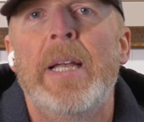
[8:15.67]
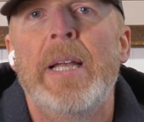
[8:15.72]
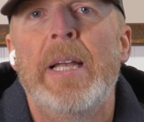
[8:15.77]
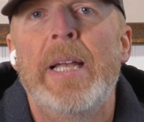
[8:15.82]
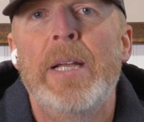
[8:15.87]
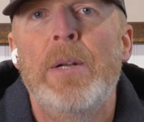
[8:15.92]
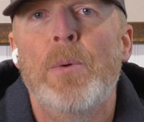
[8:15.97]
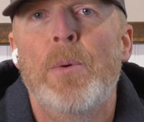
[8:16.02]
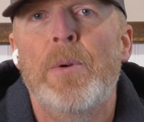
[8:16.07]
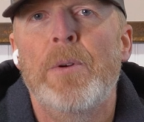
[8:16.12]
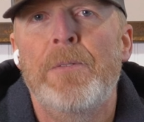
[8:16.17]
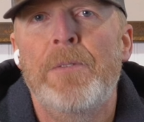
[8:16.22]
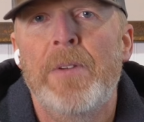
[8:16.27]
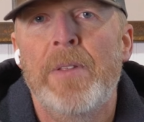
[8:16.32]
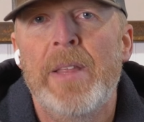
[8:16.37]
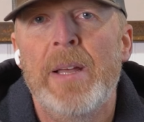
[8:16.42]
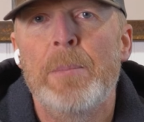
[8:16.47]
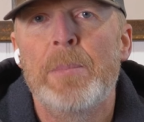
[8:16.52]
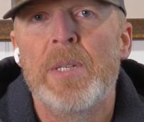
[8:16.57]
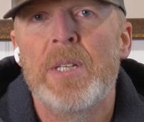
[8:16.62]
in order for
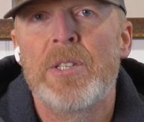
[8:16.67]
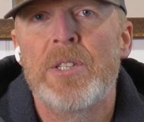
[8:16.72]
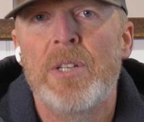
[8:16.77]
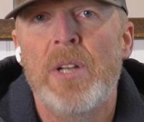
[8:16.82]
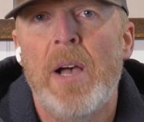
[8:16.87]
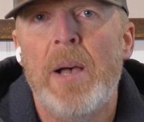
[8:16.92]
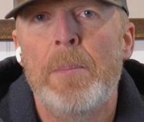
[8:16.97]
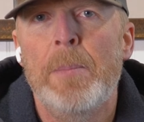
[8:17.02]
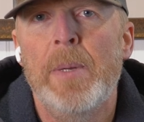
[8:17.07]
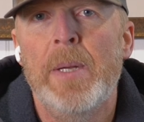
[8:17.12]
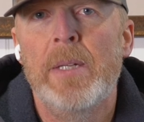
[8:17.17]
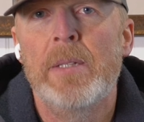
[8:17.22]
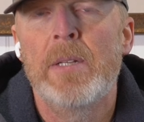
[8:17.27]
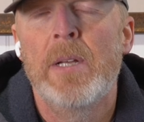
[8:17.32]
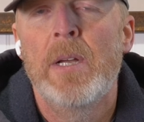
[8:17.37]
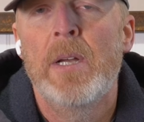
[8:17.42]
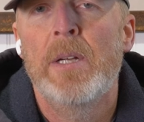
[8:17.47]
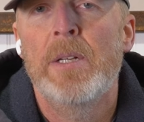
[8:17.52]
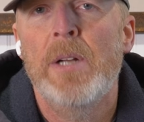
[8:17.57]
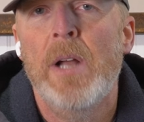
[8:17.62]
them to stop it.
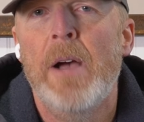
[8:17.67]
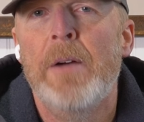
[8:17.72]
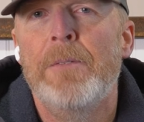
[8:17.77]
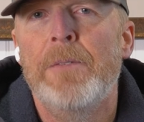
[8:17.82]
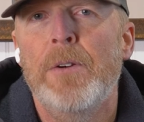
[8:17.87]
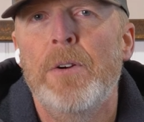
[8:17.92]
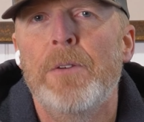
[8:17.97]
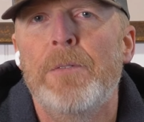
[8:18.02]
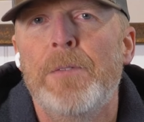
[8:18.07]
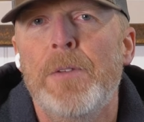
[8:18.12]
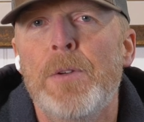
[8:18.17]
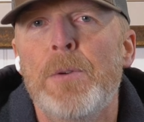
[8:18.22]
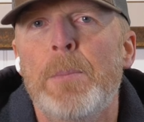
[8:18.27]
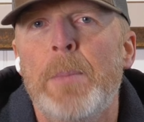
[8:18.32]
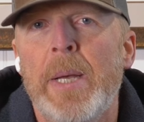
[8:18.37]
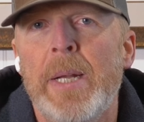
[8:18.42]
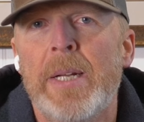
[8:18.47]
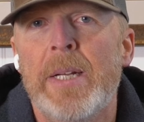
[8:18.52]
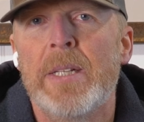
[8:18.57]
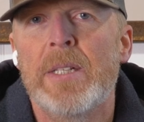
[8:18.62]
Not for a few
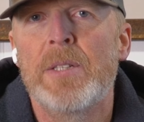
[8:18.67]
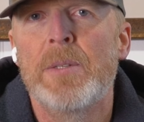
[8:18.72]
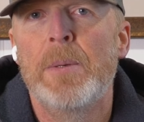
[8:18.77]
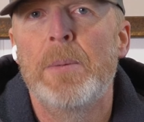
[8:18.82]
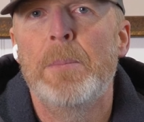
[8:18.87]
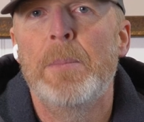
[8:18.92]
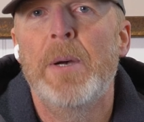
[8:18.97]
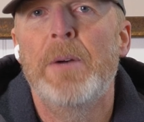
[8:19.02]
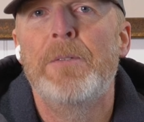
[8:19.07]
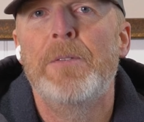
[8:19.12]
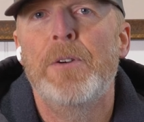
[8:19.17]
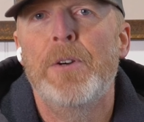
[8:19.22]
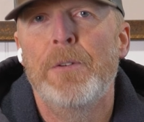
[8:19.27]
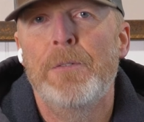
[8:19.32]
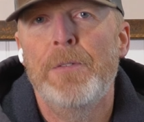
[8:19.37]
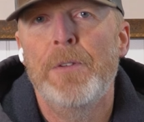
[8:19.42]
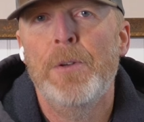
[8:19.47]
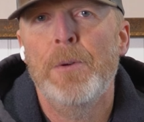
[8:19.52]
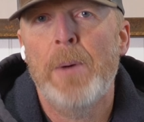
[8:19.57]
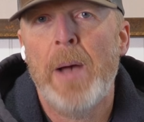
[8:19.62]
minutes, but for a
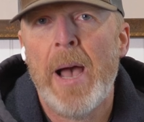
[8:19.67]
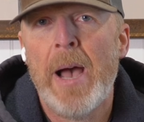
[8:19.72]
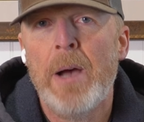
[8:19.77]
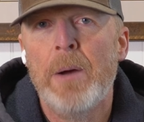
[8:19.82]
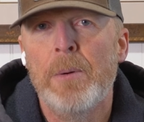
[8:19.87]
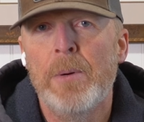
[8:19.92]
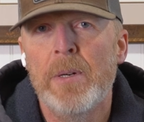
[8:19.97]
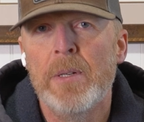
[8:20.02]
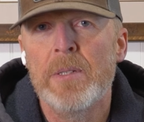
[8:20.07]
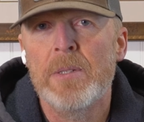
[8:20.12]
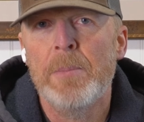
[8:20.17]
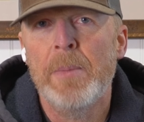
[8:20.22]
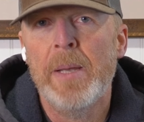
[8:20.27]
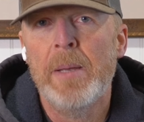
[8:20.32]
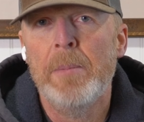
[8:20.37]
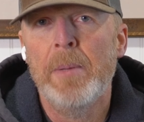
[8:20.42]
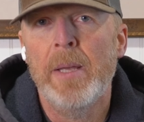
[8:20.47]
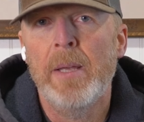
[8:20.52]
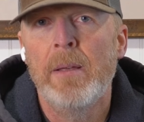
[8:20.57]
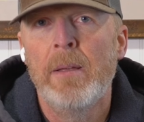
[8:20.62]
few hours
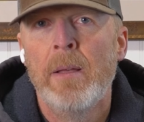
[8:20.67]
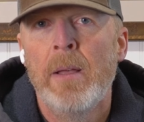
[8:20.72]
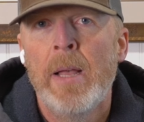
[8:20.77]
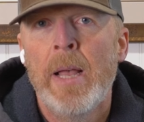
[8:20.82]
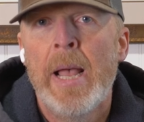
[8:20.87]
maybe.